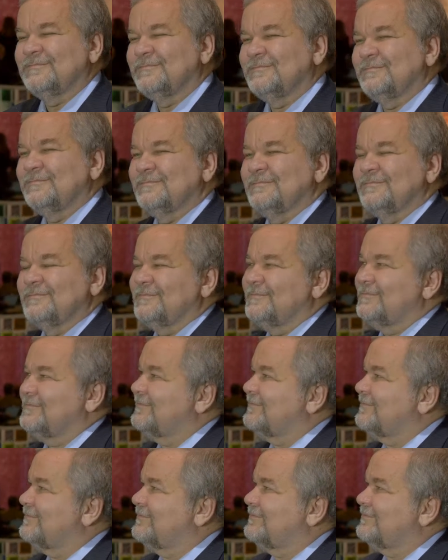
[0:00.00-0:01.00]

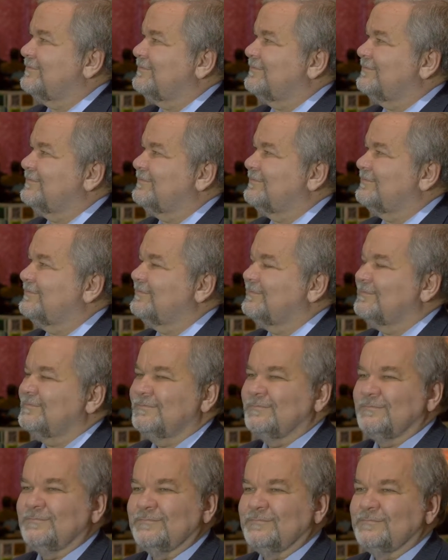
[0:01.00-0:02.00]

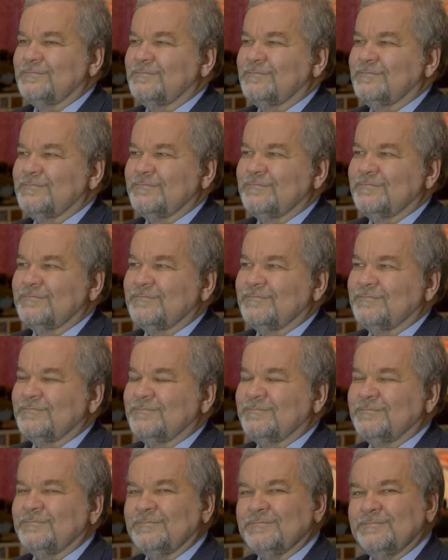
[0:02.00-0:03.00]

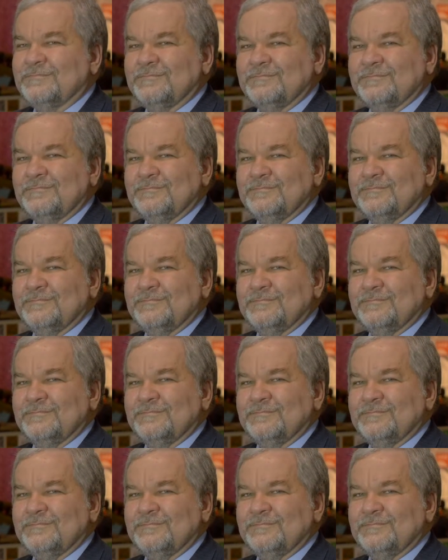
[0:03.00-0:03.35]
No words are spoken by the person on screen.